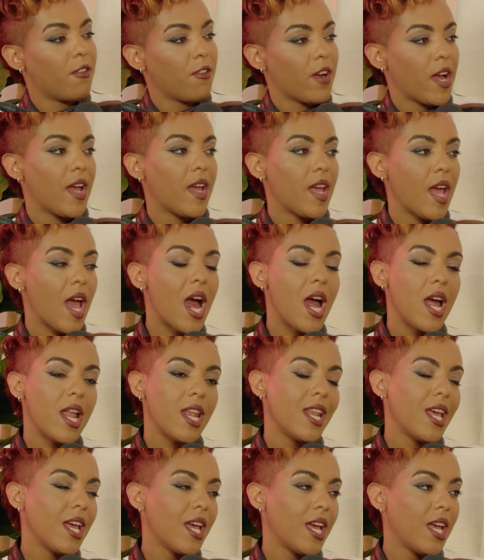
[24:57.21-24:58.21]
Right? You're not and,
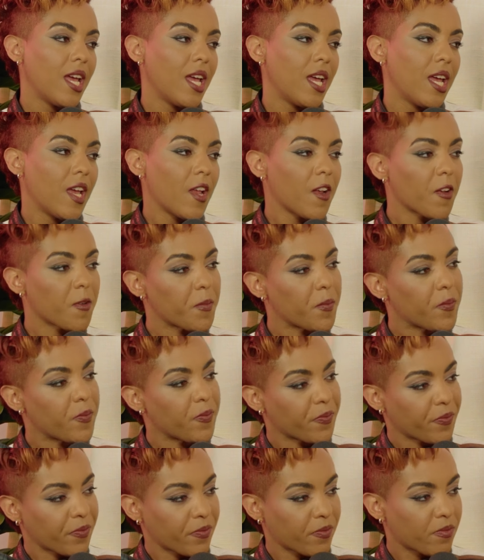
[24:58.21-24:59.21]
di- you're not
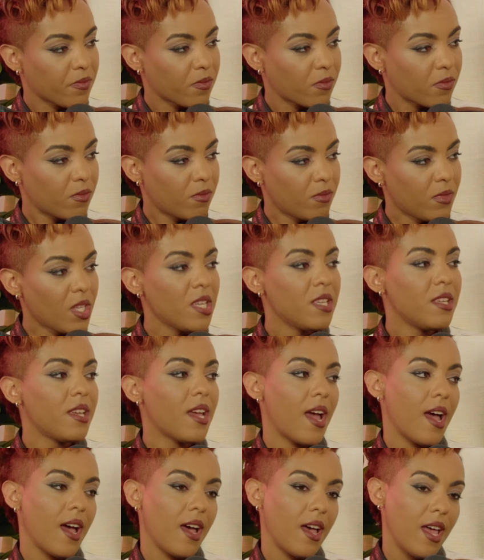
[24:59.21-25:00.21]
digging for it.
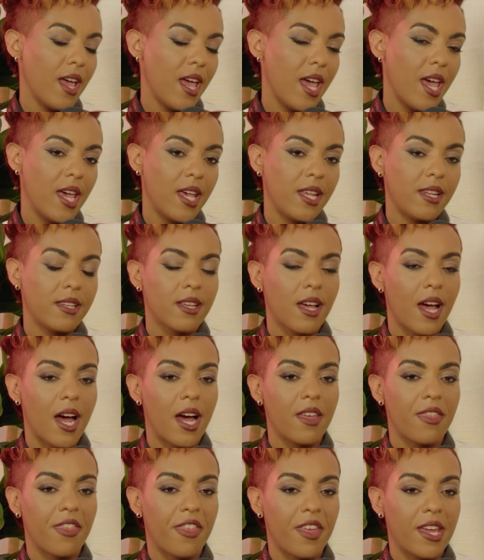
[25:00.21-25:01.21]
Yeah. Yeah. And
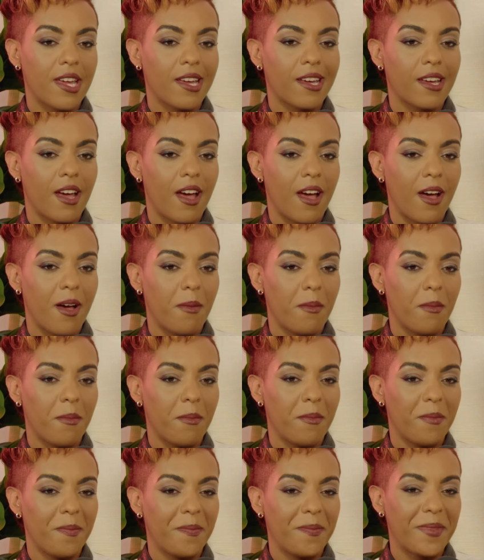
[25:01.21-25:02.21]
I think
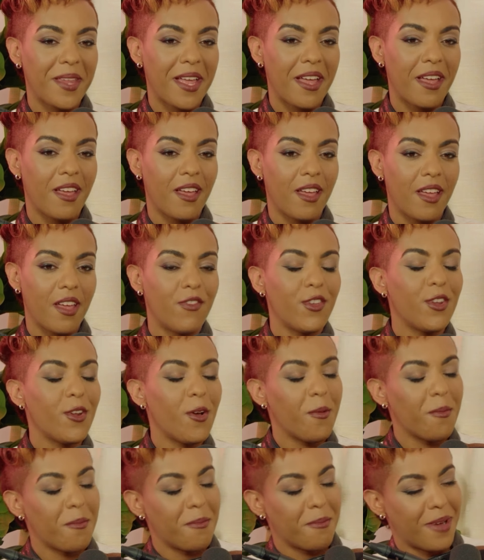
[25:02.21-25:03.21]
um, if you
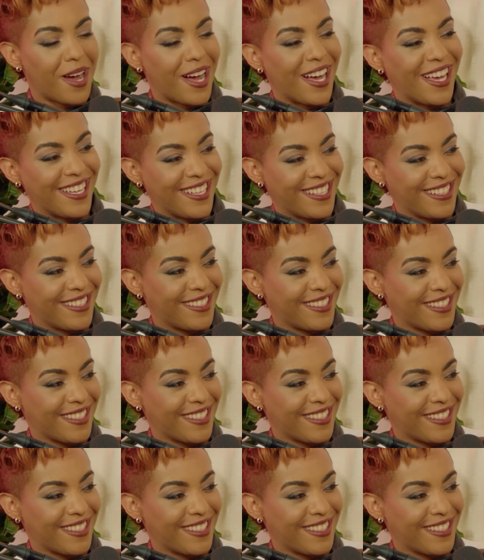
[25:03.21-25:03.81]
don't mind,